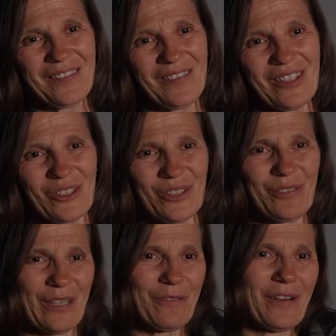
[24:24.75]
Because
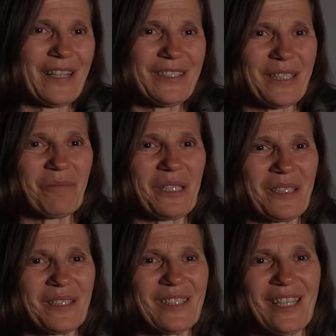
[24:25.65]
if I find something
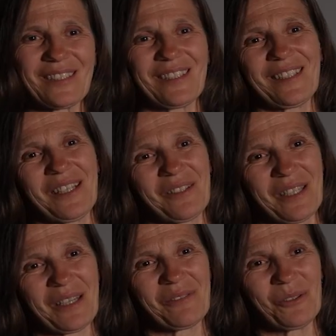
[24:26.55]
in the text, then I
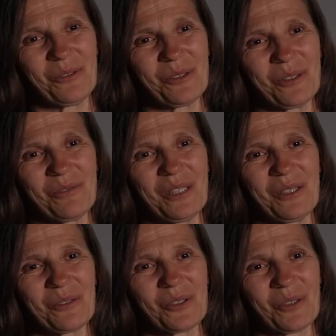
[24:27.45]
don't have to use the
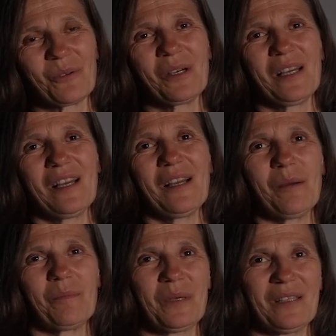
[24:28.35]
video. So,
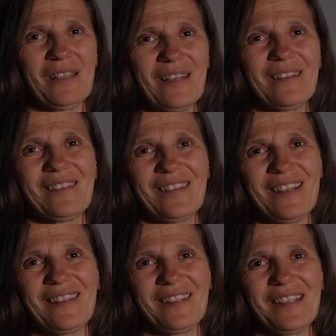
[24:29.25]
but then
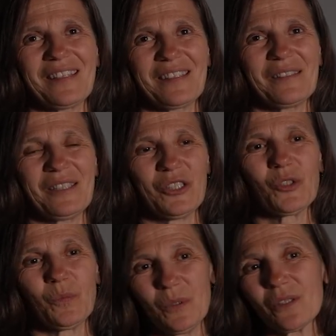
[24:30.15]
I think it
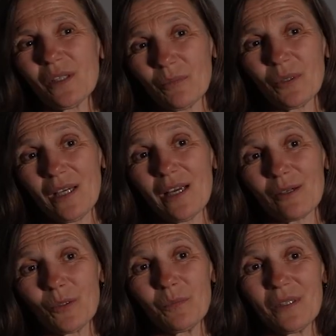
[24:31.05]
should be separate. Yeah,
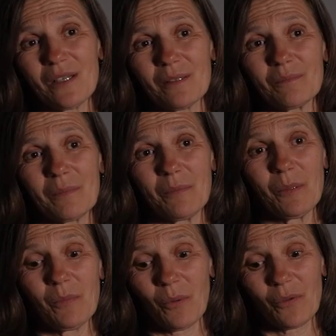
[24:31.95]
it could be then maybe
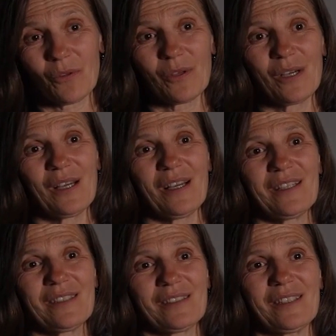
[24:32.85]
both
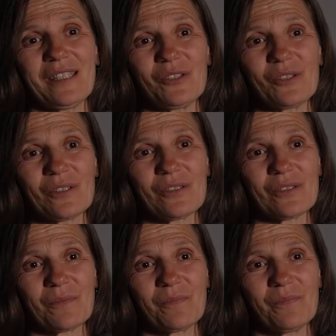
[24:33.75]

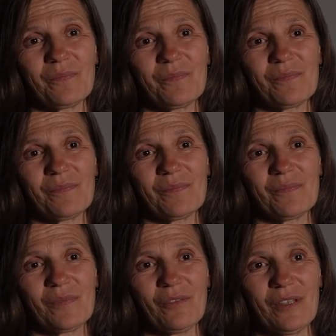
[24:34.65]
citations,
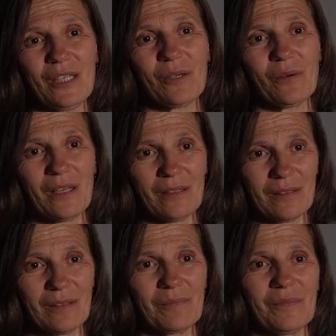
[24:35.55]
the video and
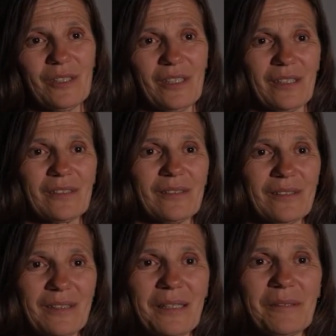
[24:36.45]
the text.
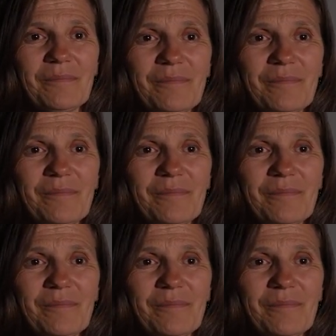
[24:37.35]
Yeah.